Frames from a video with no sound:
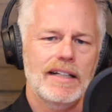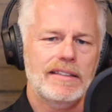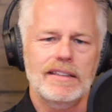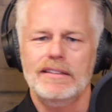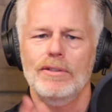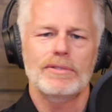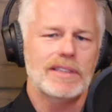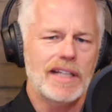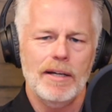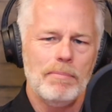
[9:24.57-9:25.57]
Just don't
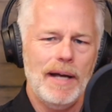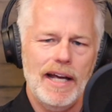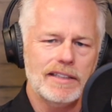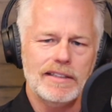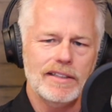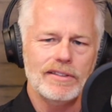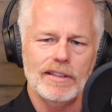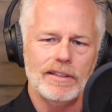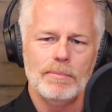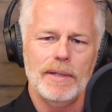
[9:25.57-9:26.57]
skim past this
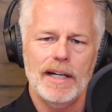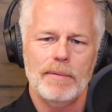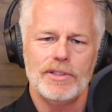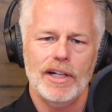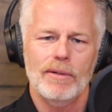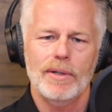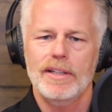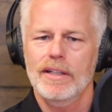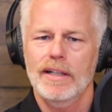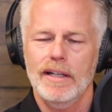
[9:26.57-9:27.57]
little bit I'm sharing
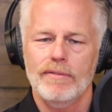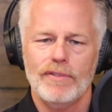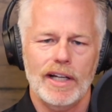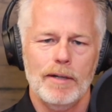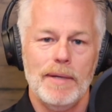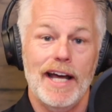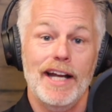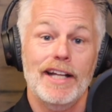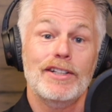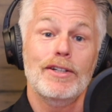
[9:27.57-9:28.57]
with you and forget about
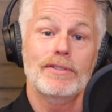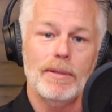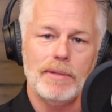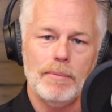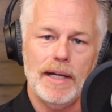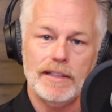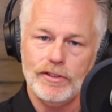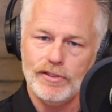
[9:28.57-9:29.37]
it. Do something about that.